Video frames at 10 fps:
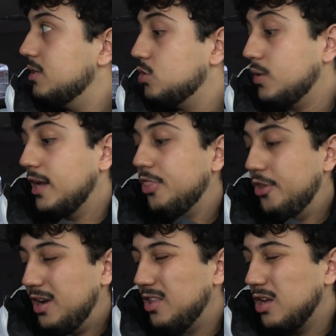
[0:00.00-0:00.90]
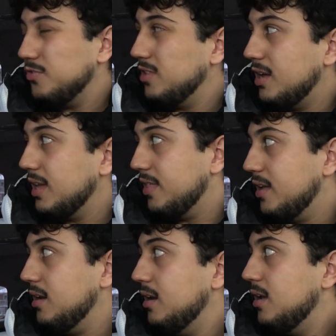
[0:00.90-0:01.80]
So I got 30 dollars for the Lagia
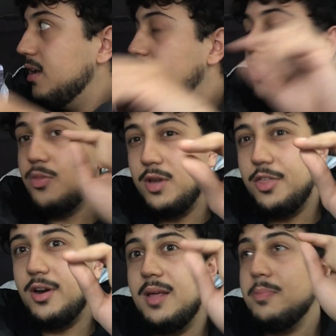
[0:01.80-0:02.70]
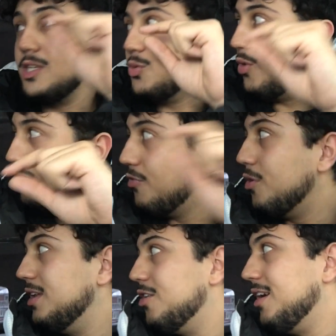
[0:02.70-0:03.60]
then, 330 plus
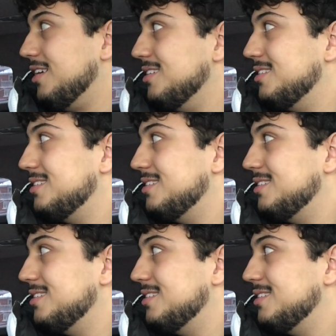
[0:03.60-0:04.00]
140 credit.